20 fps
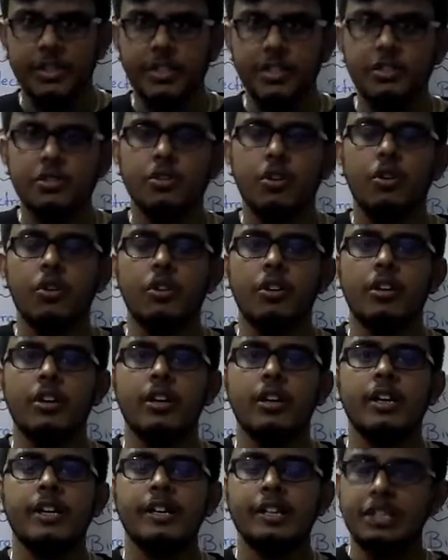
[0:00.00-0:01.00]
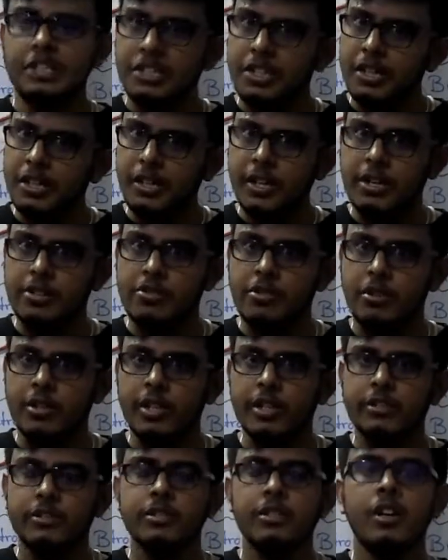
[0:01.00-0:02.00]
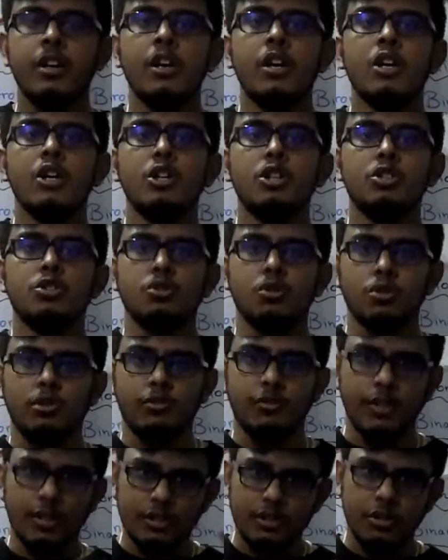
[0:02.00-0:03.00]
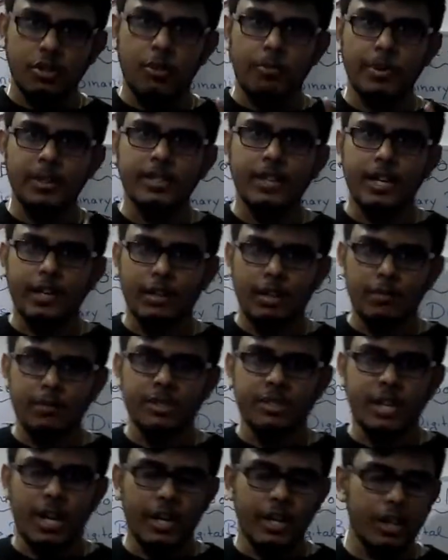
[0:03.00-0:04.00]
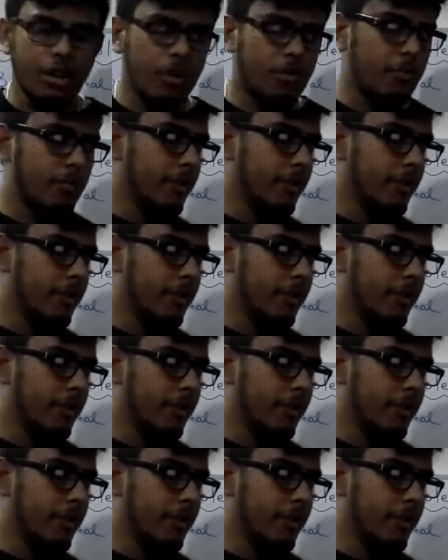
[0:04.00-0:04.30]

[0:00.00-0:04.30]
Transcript: on digital electronics. So the first topic that I'll be starting off with